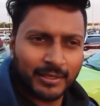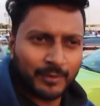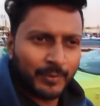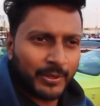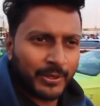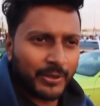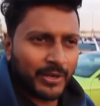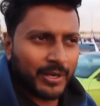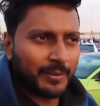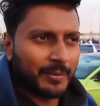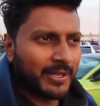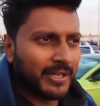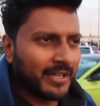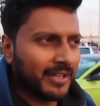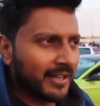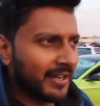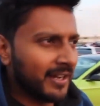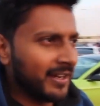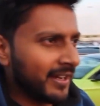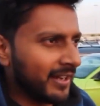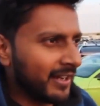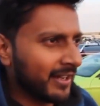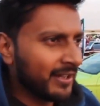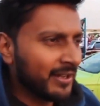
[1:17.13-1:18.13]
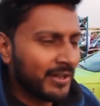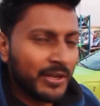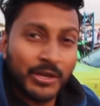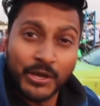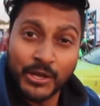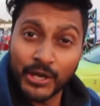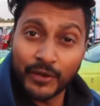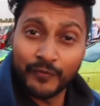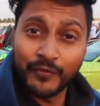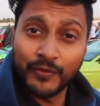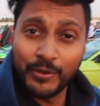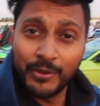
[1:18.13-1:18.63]
people who are like uh,
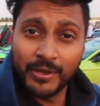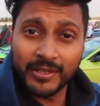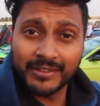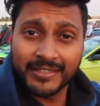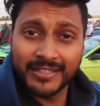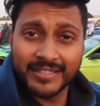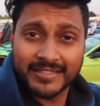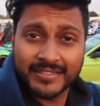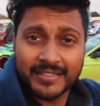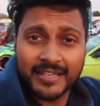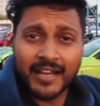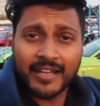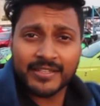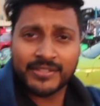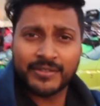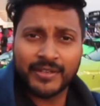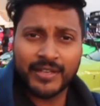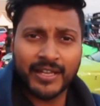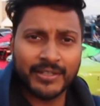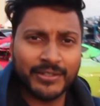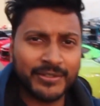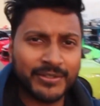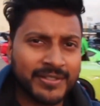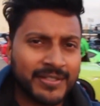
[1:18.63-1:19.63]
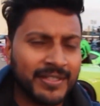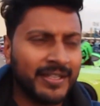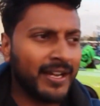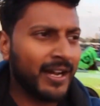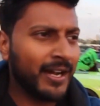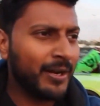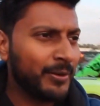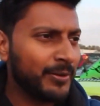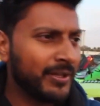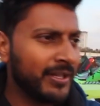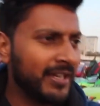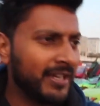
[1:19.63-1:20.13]
inspired me with this stuff
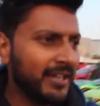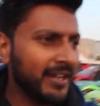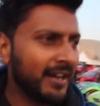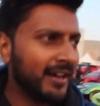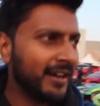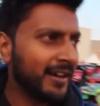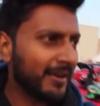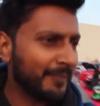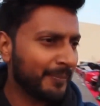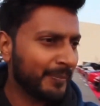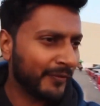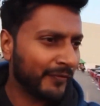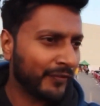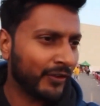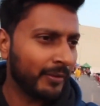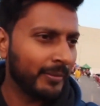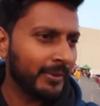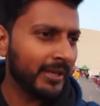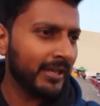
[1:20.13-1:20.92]
and people who have